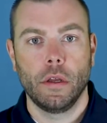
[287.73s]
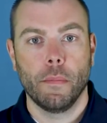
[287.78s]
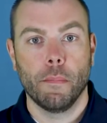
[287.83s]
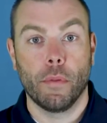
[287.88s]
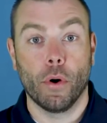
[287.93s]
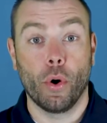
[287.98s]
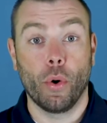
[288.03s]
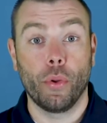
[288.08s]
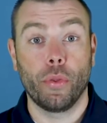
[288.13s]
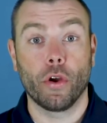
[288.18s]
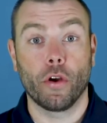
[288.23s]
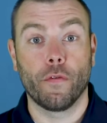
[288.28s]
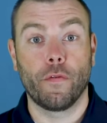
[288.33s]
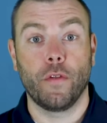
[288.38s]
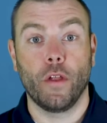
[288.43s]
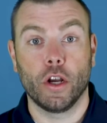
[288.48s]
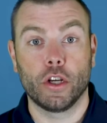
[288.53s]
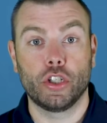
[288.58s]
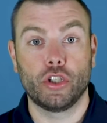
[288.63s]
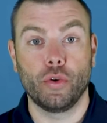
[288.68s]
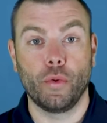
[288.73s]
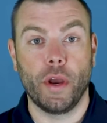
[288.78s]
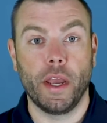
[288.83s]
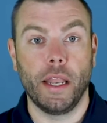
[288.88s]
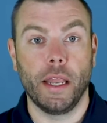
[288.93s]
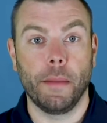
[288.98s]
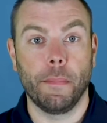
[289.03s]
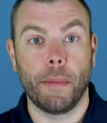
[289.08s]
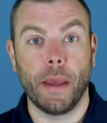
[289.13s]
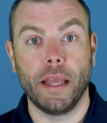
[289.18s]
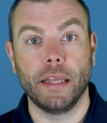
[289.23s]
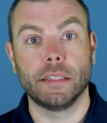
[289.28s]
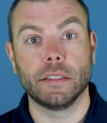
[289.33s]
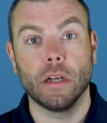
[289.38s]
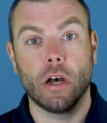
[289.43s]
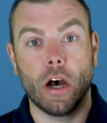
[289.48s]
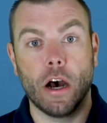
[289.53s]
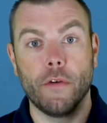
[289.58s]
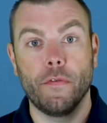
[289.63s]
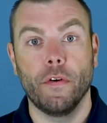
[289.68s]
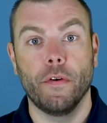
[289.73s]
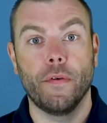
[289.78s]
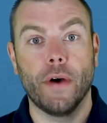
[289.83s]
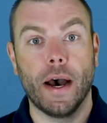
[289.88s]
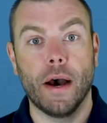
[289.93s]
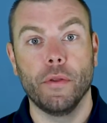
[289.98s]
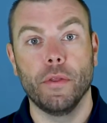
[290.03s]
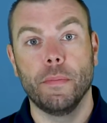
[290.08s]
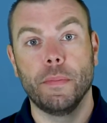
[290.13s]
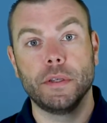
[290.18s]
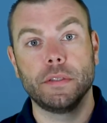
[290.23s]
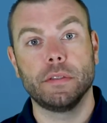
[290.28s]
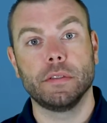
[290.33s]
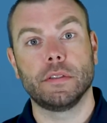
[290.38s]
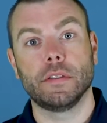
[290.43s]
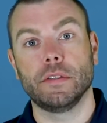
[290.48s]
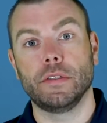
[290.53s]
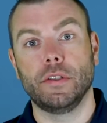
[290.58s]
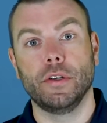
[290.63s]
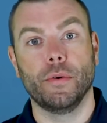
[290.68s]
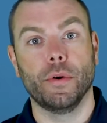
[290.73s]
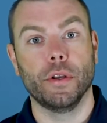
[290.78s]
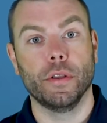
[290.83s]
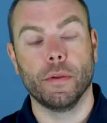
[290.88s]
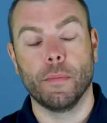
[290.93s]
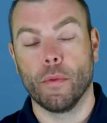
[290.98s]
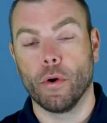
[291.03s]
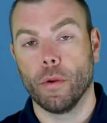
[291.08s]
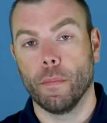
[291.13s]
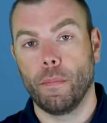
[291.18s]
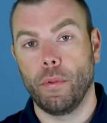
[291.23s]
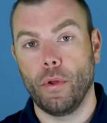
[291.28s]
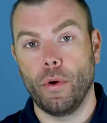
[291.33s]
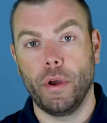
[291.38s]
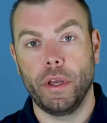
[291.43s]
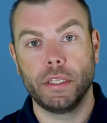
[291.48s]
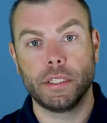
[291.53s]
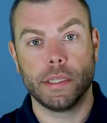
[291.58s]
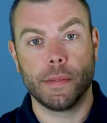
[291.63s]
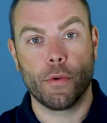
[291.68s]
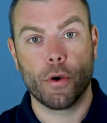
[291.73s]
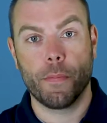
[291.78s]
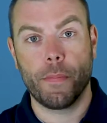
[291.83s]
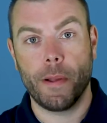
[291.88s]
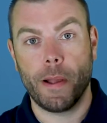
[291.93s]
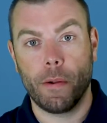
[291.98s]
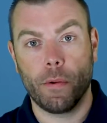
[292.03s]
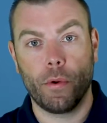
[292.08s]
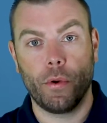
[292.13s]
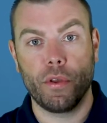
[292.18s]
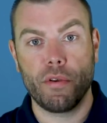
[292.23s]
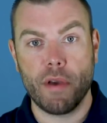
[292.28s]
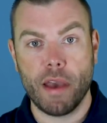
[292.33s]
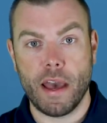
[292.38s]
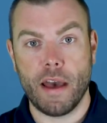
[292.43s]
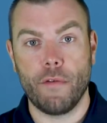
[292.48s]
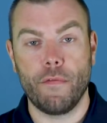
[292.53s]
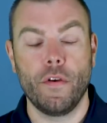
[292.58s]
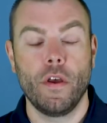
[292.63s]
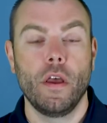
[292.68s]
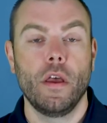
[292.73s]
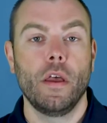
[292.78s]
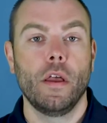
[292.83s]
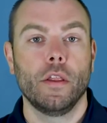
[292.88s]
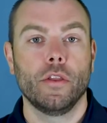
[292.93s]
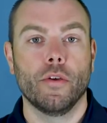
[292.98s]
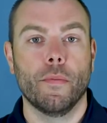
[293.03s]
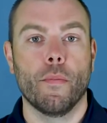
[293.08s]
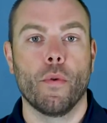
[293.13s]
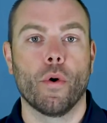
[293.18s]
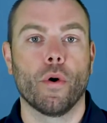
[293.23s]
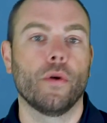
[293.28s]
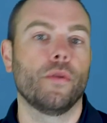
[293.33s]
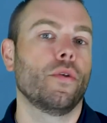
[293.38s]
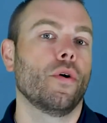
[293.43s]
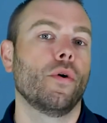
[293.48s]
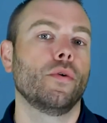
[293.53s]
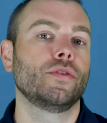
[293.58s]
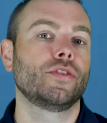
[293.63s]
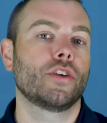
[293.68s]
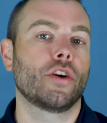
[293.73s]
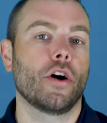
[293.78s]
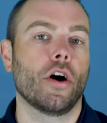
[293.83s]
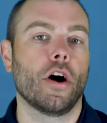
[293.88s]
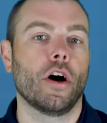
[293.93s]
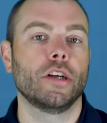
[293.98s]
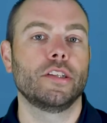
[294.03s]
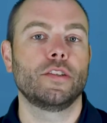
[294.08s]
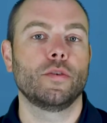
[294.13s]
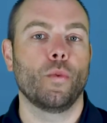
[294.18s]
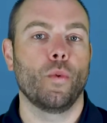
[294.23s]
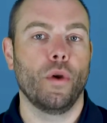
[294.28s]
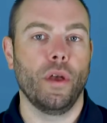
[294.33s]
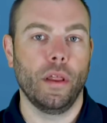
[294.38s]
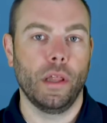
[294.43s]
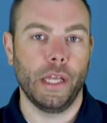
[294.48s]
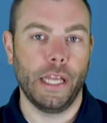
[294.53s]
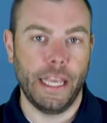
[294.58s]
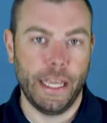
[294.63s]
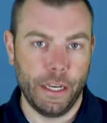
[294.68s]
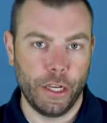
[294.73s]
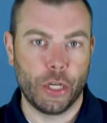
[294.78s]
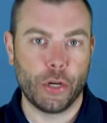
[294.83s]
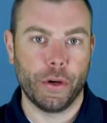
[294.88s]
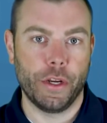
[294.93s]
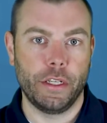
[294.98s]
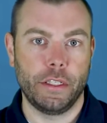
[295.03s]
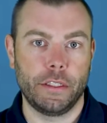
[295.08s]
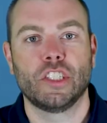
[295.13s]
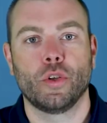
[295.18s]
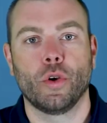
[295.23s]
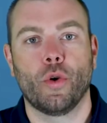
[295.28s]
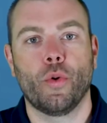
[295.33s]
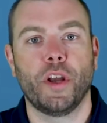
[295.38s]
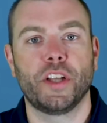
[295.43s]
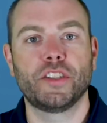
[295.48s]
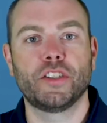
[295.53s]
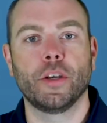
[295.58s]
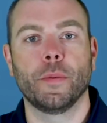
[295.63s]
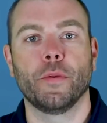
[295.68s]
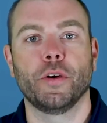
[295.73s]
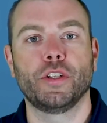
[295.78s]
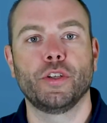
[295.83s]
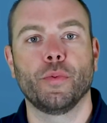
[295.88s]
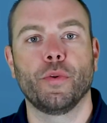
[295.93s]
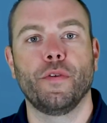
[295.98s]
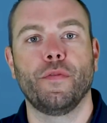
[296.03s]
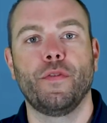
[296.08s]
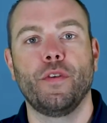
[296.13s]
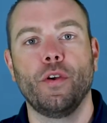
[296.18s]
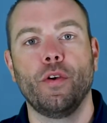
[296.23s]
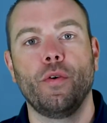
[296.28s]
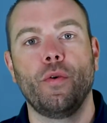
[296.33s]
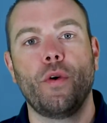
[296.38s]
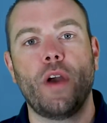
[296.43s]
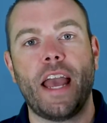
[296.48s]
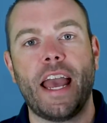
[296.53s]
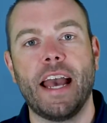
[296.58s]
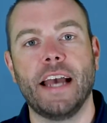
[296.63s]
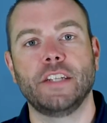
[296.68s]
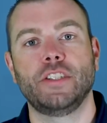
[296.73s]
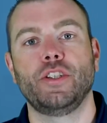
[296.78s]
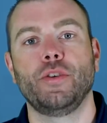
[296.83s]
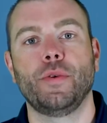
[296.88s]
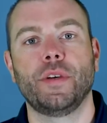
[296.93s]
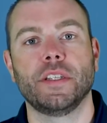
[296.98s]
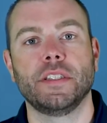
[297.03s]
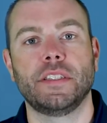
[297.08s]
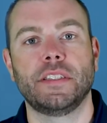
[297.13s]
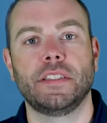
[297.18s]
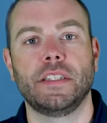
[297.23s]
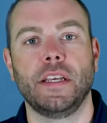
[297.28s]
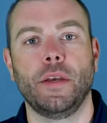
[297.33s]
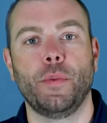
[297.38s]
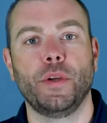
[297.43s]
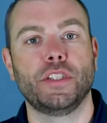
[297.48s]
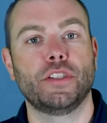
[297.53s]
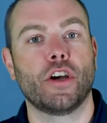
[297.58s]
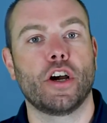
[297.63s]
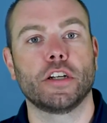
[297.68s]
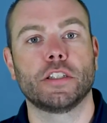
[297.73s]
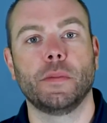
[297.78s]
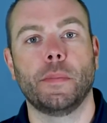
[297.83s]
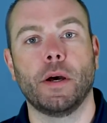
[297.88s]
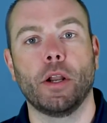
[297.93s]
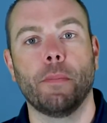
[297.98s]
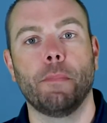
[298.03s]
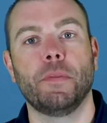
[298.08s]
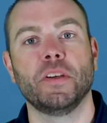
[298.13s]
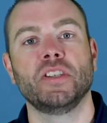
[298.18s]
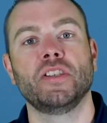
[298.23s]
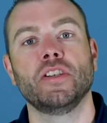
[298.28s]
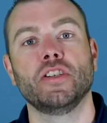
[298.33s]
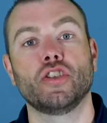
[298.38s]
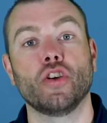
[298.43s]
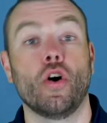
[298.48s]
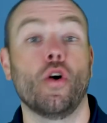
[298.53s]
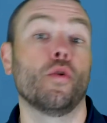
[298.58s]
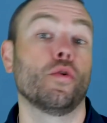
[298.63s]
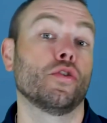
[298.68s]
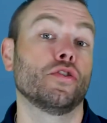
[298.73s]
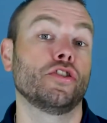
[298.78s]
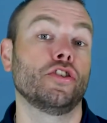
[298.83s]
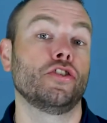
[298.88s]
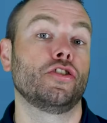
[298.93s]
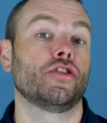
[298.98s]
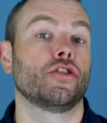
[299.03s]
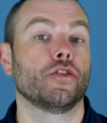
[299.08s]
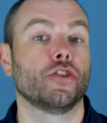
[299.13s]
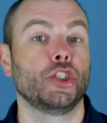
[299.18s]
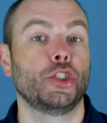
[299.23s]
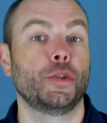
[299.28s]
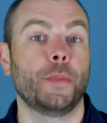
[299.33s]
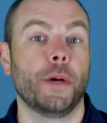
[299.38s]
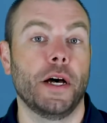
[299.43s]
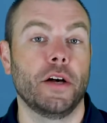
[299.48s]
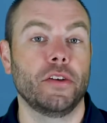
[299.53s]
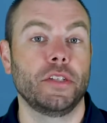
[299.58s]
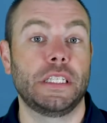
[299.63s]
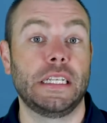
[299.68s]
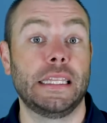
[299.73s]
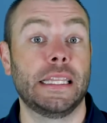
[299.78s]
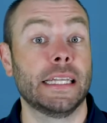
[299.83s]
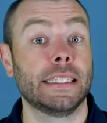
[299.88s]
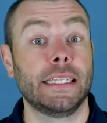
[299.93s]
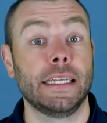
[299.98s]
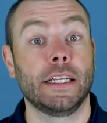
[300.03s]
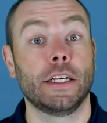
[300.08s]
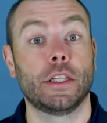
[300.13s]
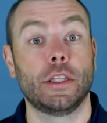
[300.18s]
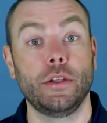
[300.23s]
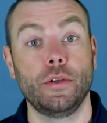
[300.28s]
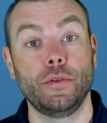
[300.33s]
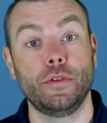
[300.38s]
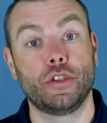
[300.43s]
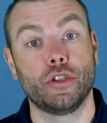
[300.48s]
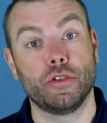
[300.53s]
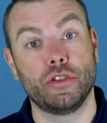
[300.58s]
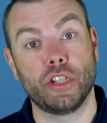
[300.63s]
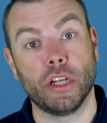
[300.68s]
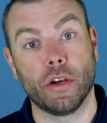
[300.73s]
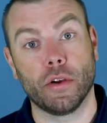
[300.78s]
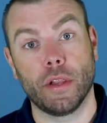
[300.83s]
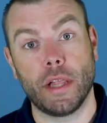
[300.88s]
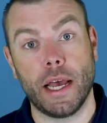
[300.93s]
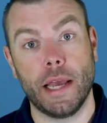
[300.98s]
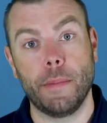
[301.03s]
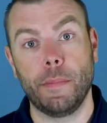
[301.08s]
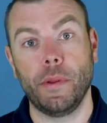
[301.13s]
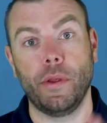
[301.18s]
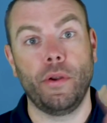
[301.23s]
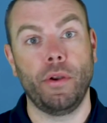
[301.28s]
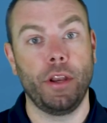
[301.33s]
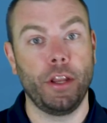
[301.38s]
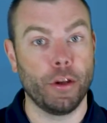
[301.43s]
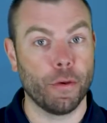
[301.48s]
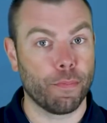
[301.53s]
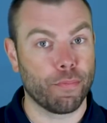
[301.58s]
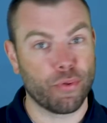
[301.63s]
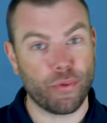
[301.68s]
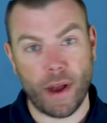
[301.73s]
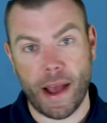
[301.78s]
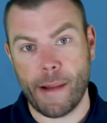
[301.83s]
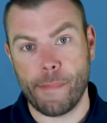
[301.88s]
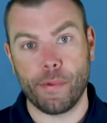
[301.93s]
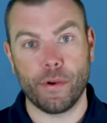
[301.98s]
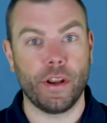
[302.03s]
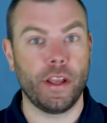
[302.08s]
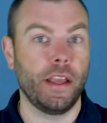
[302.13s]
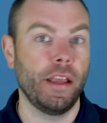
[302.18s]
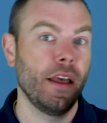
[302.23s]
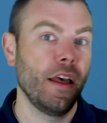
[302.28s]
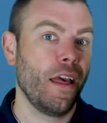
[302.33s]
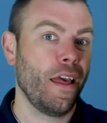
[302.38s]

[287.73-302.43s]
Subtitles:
Both are fluctuating based off of how the business is doing. The more employees and the more payroll you have, the more those costs will increase. So a quick summary to review. As you can see, we talked about a business owner's insurance policy that includes your general liability, your property,